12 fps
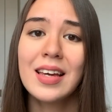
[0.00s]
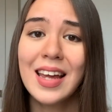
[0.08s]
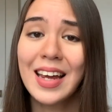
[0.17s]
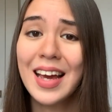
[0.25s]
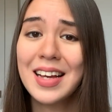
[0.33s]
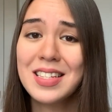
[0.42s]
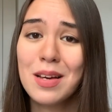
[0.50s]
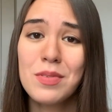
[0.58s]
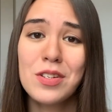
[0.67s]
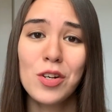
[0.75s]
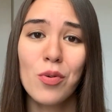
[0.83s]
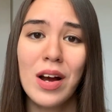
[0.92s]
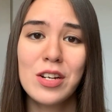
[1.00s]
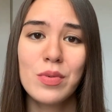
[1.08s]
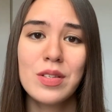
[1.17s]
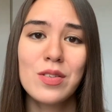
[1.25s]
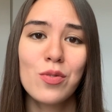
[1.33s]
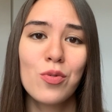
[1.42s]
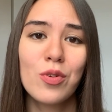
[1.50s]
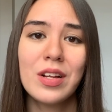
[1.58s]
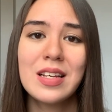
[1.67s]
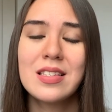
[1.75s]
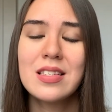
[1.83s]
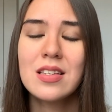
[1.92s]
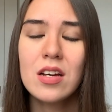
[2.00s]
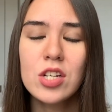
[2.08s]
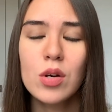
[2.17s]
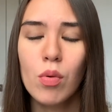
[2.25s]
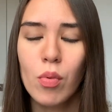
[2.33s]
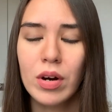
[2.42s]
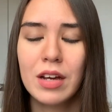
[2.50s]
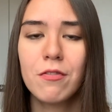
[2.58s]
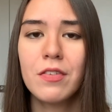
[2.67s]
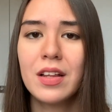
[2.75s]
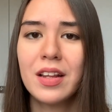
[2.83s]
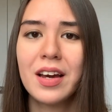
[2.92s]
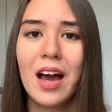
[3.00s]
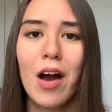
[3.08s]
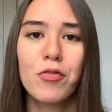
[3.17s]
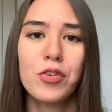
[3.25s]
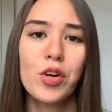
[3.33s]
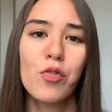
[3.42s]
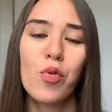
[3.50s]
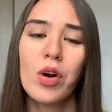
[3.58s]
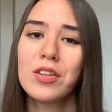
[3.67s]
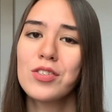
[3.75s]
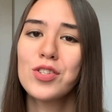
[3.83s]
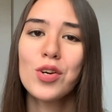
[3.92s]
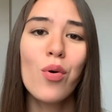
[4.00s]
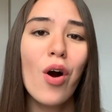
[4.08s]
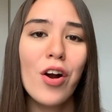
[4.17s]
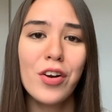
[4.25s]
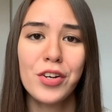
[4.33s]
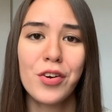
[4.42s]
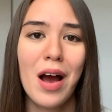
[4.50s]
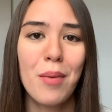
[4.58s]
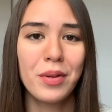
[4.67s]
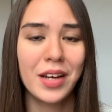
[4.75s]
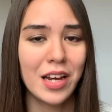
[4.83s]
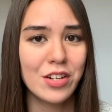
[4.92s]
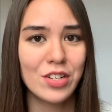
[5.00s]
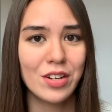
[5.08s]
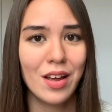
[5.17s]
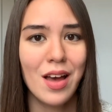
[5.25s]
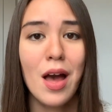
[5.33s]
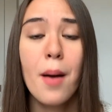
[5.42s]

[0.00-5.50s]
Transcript: Getting accepted to graduate school is such a rewarding feeling after you've worked so hard on your application,